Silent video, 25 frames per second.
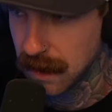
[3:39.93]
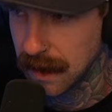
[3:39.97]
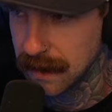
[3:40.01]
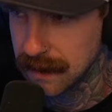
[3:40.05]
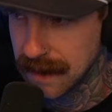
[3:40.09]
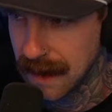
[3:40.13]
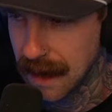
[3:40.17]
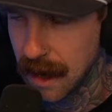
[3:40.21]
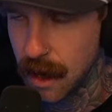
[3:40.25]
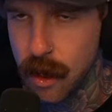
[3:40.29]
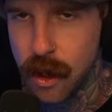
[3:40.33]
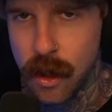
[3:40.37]

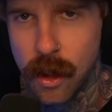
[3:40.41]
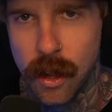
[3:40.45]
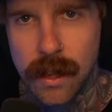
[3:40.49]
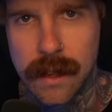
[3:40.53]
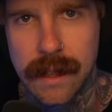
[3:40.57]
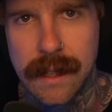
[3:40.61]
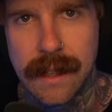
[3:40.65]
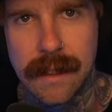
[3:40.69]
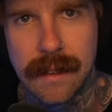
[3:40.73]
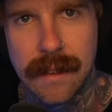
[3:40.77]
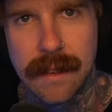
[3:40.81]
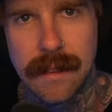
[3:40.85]
like, their
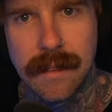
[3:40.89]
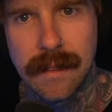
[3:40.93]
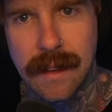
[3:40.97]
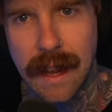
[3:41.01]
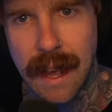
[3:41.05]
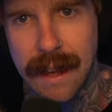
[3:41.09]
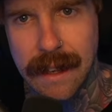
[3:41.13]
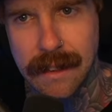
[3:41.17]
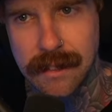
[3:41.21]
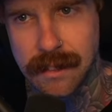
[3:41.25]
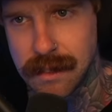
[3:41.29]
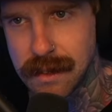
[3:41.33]
earlier
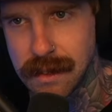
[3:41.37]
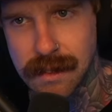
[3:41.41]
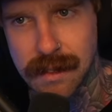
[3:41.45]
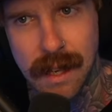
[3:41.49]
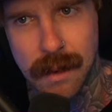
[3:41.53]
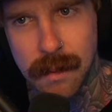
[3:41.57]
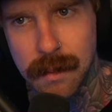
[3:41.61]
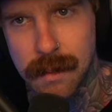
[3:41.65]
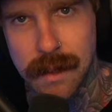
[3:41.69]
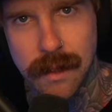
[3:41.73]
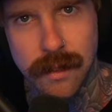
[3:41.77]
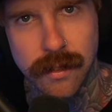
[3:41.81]
days. Does
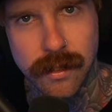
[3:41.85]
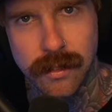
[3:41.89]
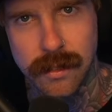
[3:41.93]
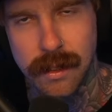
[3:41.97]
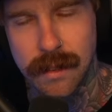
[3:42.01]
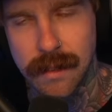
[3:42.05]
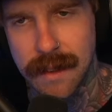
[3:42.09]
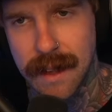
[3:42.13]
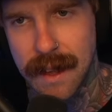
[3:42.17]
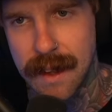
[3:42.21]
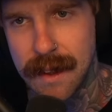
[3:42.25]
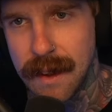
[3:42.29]
anyone else
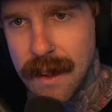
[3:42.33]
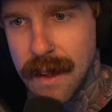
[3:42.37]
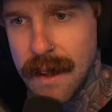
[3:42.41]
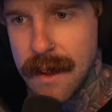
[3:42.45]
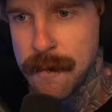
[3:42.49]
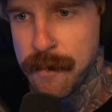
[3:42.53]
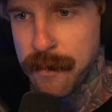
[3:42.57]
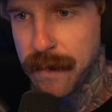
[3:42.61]
do that?